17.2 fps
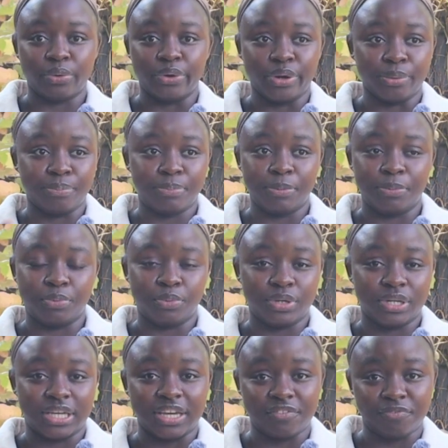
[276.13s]
or people
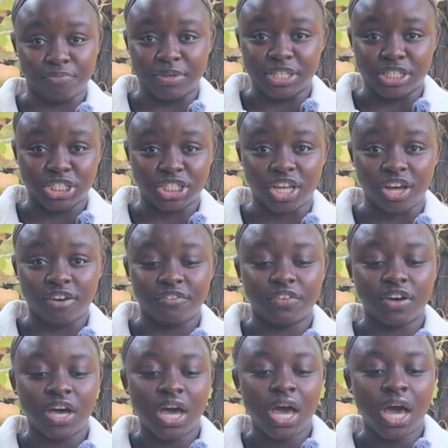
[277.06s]
would give me
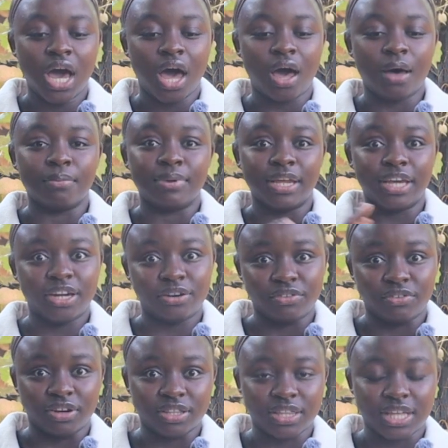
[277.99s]
stuff.
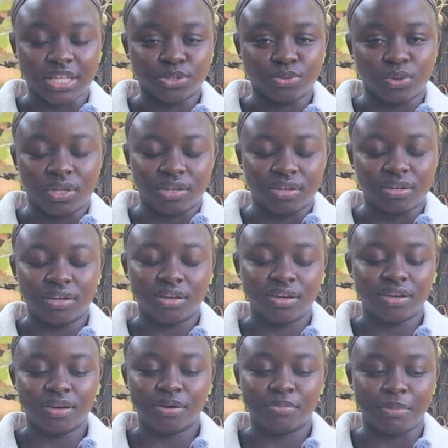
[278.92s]
Later on, that's when
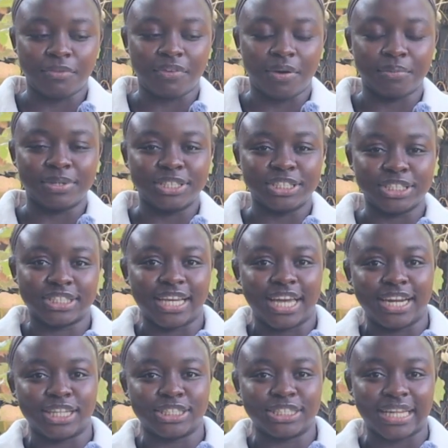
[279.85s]
my family
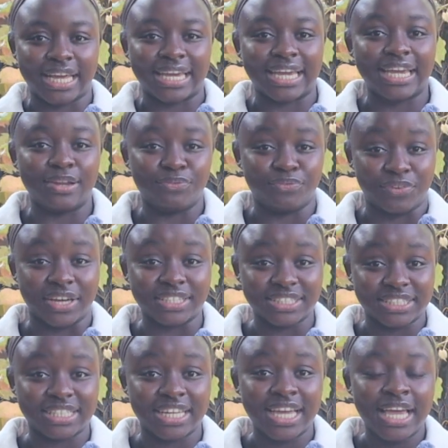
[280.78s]
decided to like
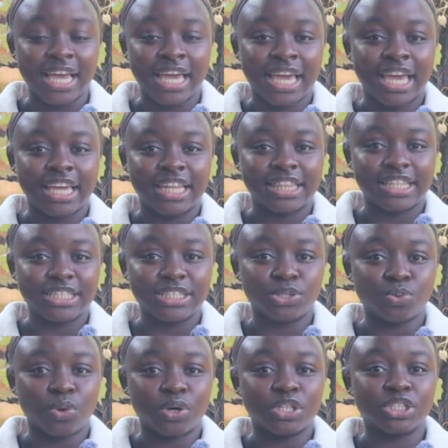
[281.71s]
invest in
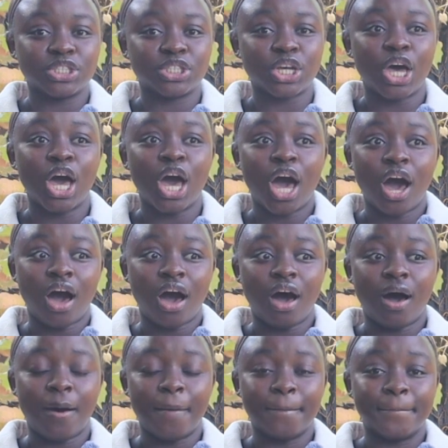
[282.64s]
these ones.
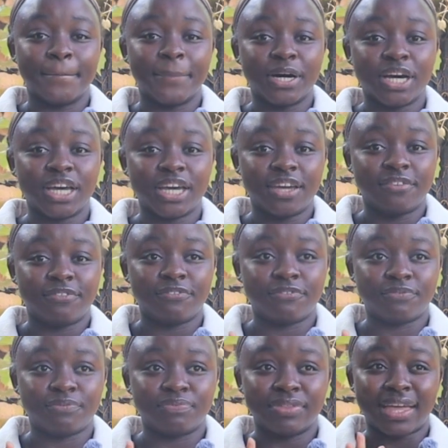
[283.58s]
But
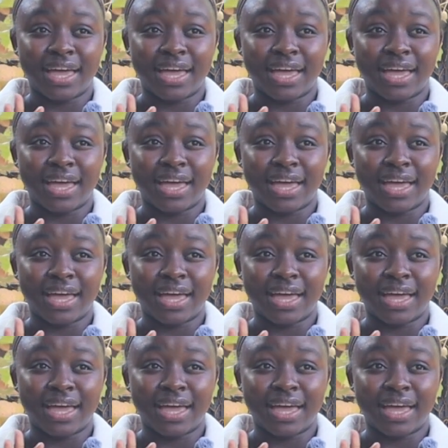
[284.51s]
if